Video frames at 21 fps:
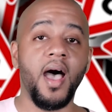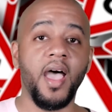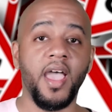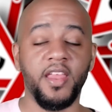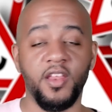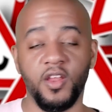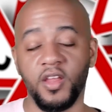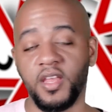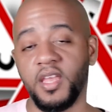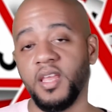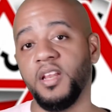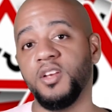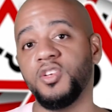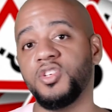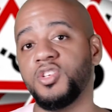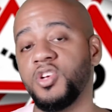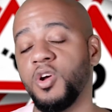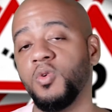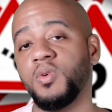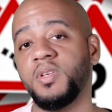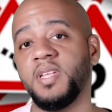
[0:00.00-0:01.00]
and you're getting
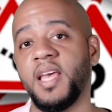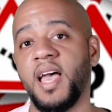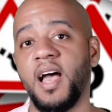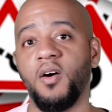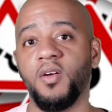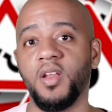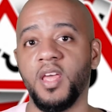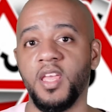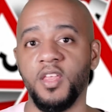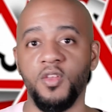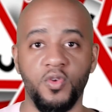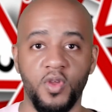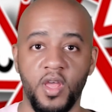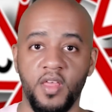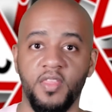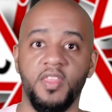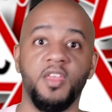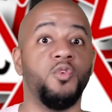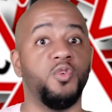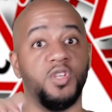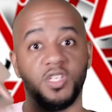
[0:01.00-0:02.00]
choked out,
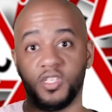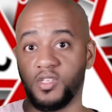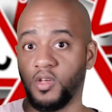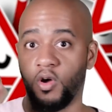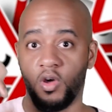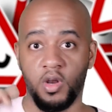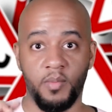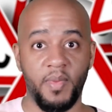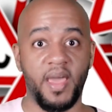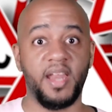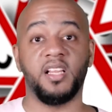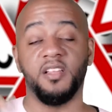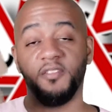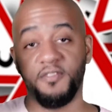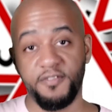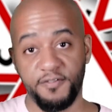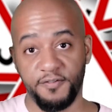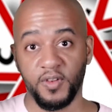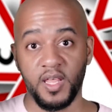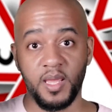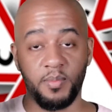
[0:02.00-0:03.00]
and then you just automatically
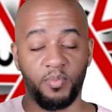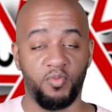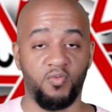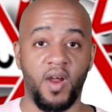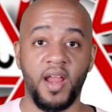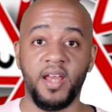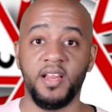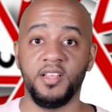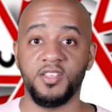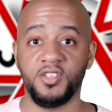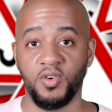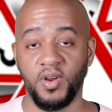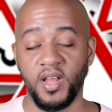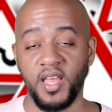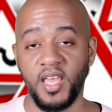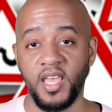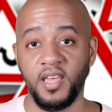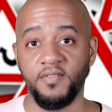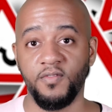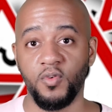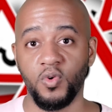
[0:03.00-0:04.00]
flip right into your
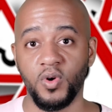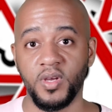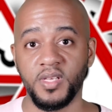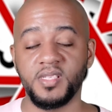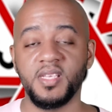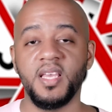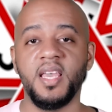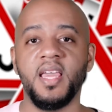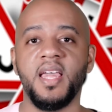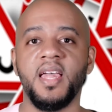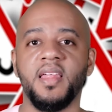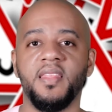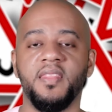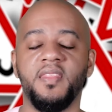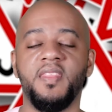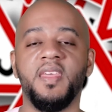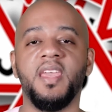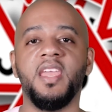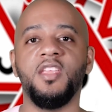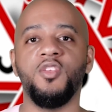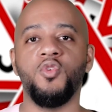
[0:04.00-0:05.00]
head voice,
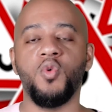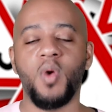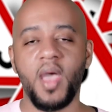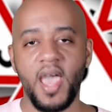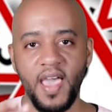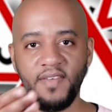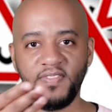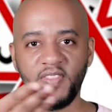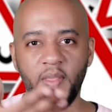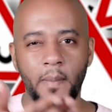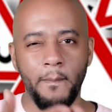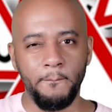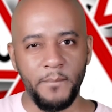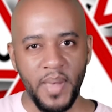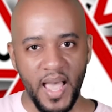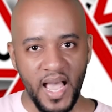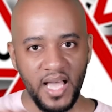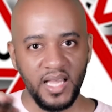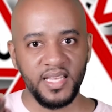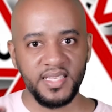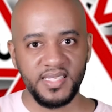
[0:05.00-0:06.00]
then you have to
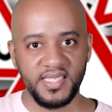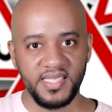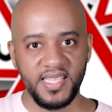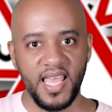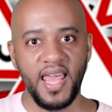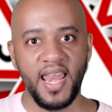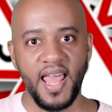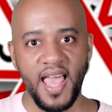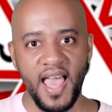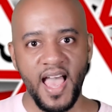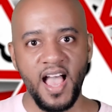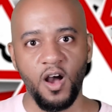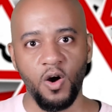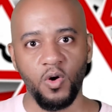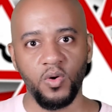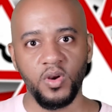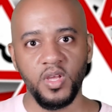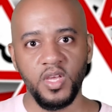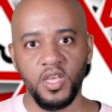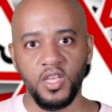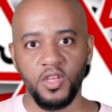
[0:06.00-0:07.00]
balance that
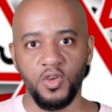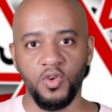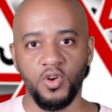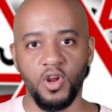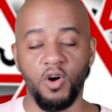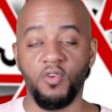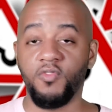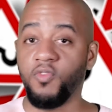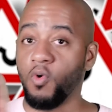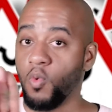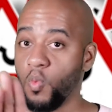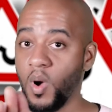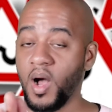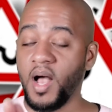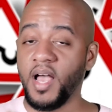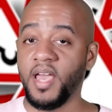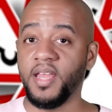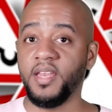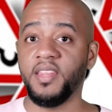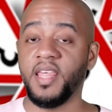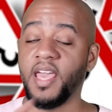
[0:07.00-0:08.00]
out. You know, for
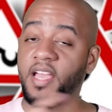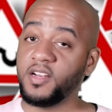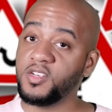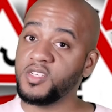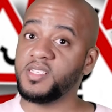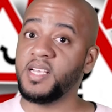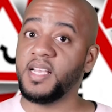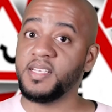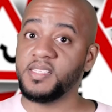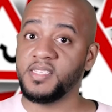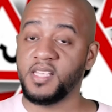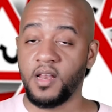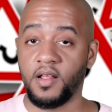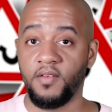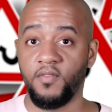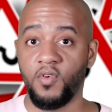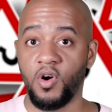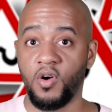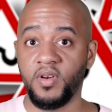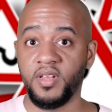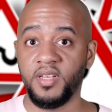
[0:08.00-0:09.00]
one, the exercises that
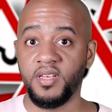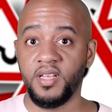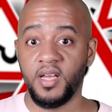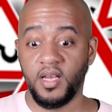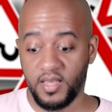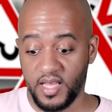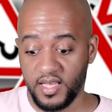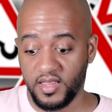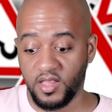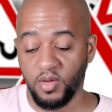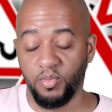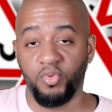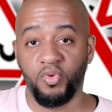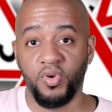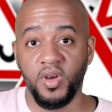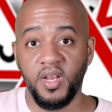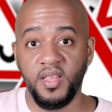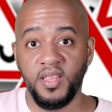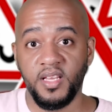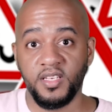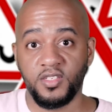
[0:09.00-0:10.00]
I've already done, like the
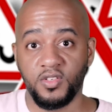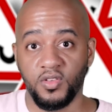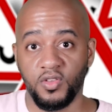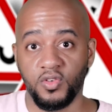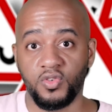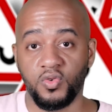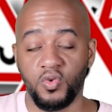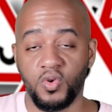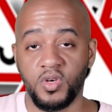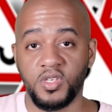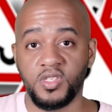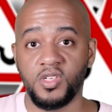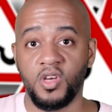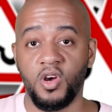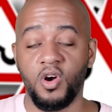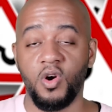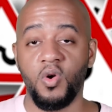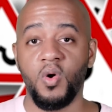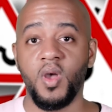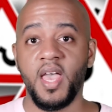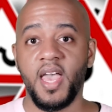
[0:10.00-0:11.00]
breathing to the
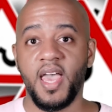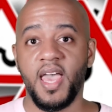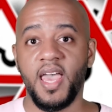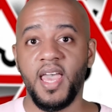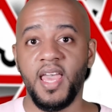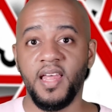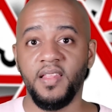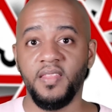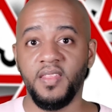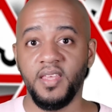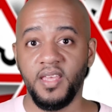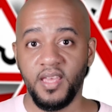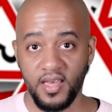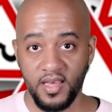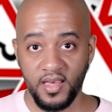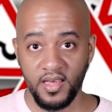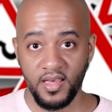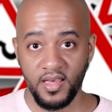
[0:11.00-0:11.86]
torso and the